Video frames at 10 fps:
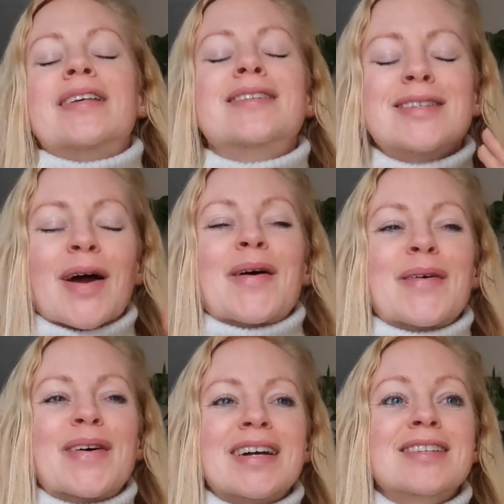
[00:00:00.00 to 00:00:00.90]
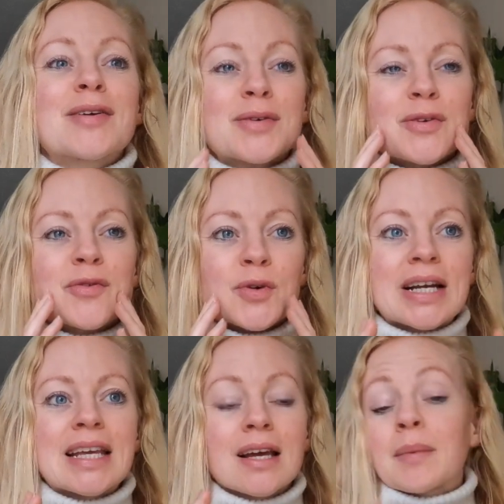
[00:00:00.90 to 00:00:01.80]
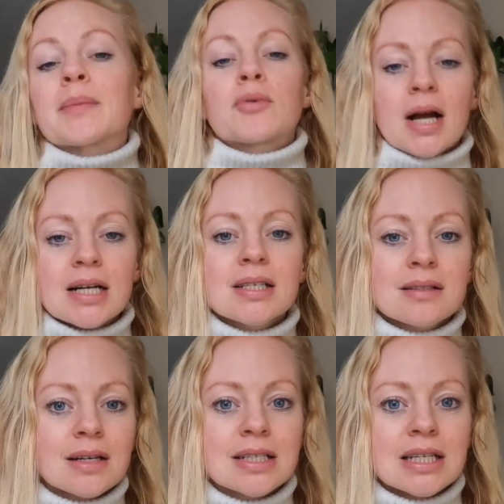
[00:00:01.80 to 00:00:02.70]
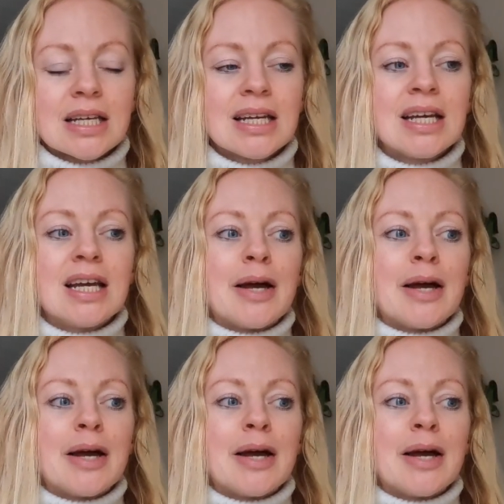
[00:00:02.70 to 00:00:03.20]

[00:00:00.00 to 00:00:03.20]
It's so you've really, I mean, practice ideally,